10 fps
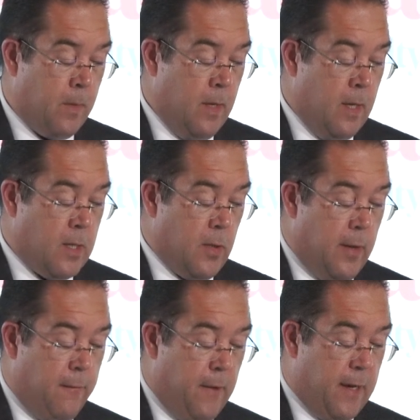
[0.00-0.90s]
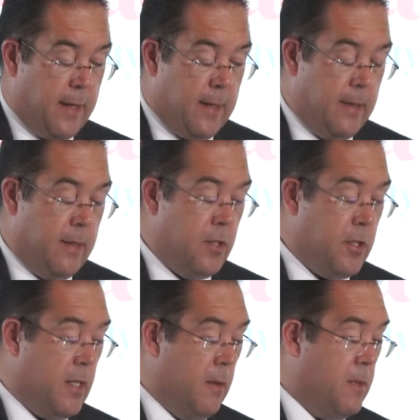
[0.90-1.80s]
So in effect, the
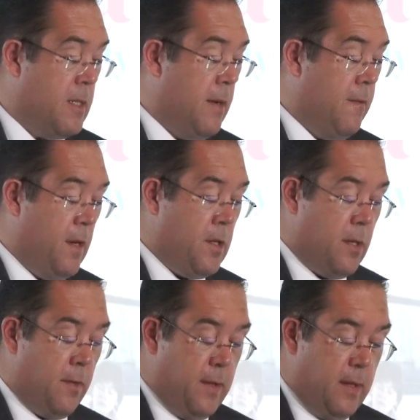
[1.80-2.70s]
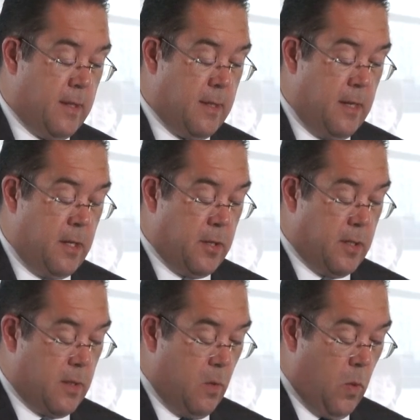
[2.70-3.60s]
digital preservation of the
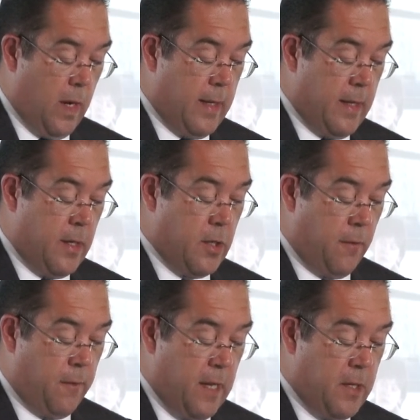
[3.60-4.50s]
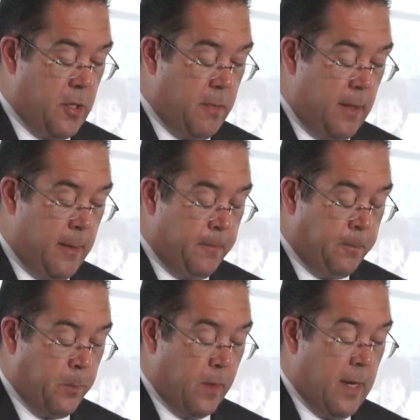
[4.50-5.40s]
destination's wide range of tangible
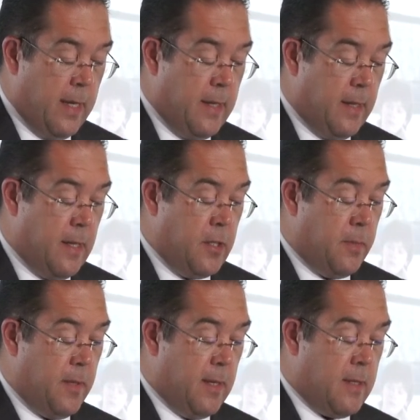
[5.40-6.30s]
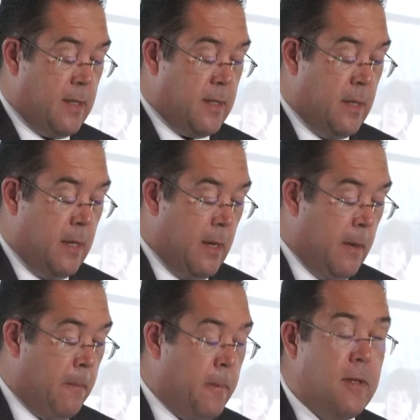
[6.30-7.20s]
and intangible assets
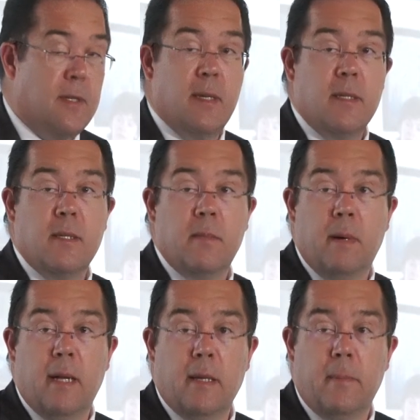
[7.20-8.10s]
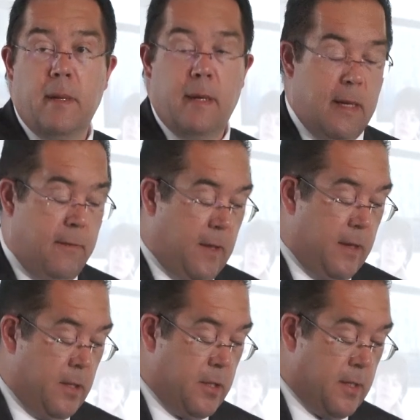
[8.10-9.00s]
presents multiple
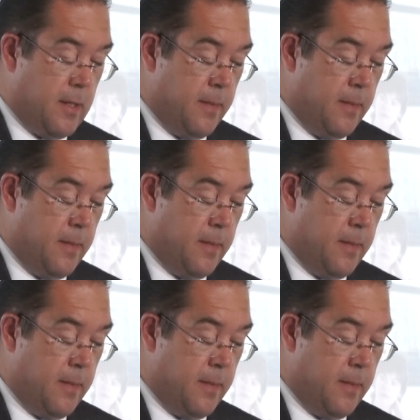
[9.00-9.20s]
advantages.